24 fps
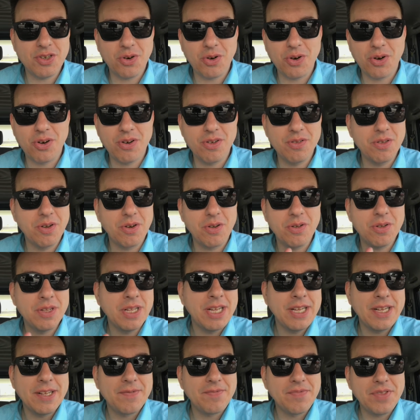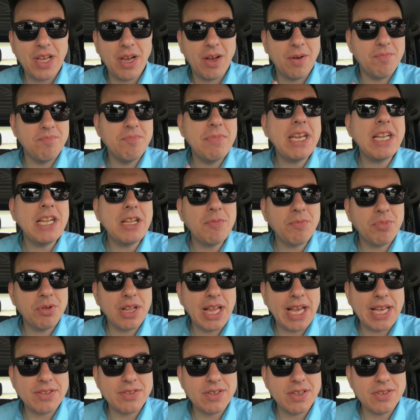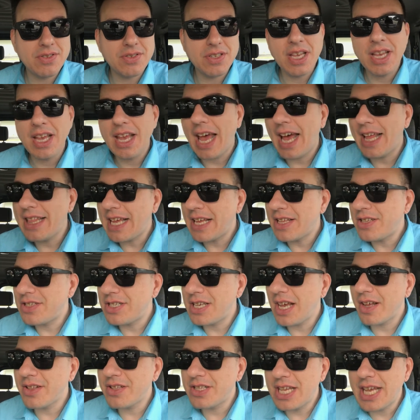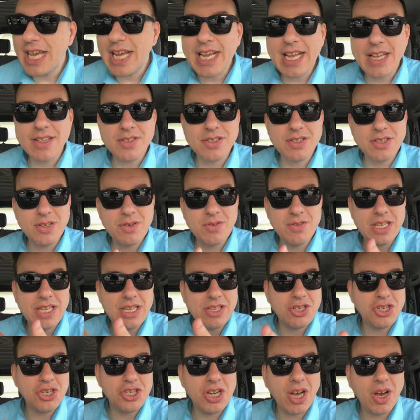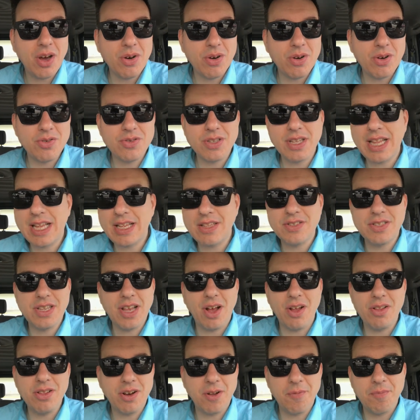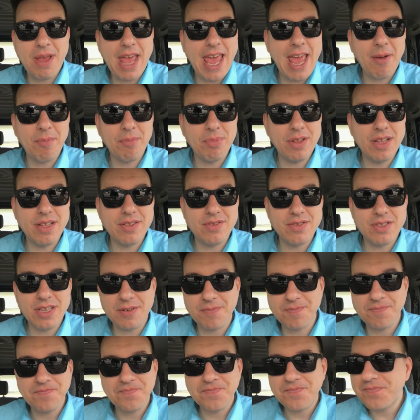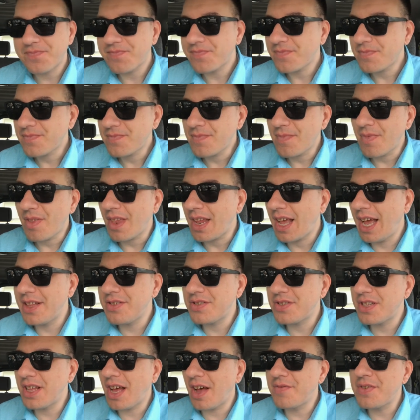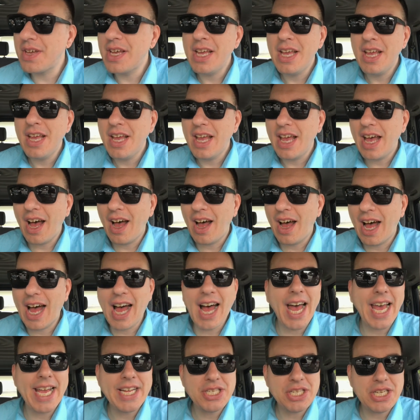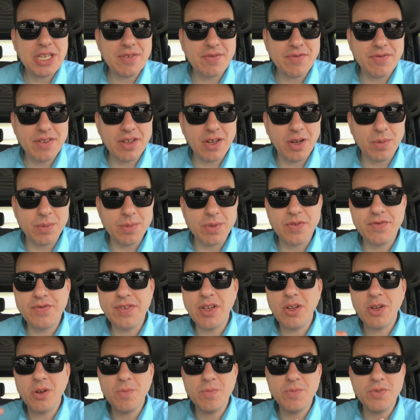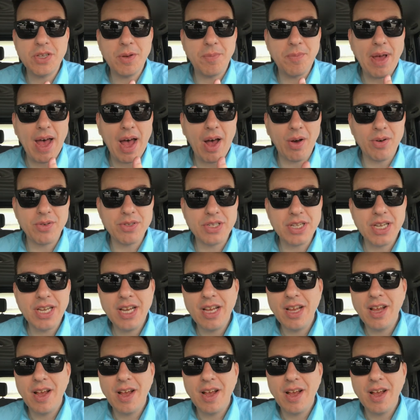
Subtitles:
or little, you know, meeting places, and they'd sell tickets to these shows, and they'd sell little pamphlets and stuff, hygiene films, films about